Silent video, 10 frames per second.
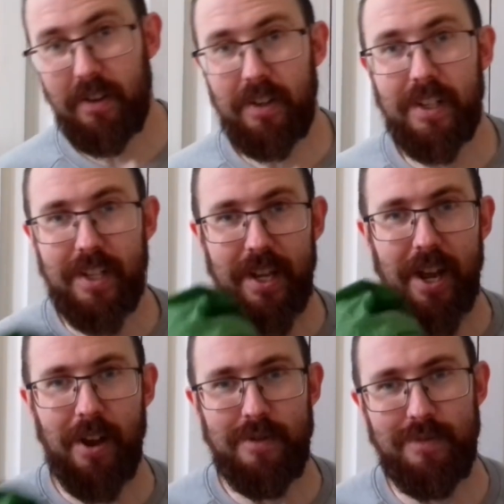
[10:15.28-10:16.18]
let's get
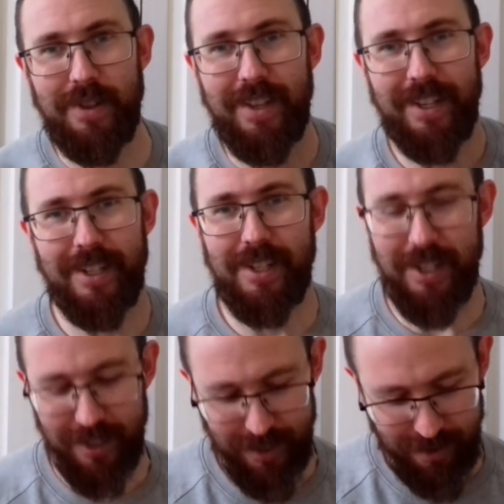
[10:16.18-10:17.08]
it open this is
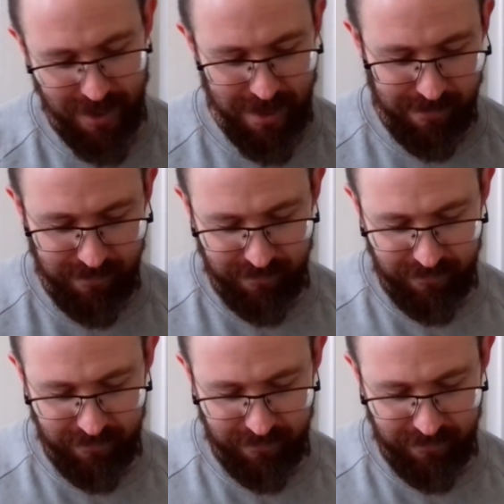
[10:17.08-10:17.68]
exciting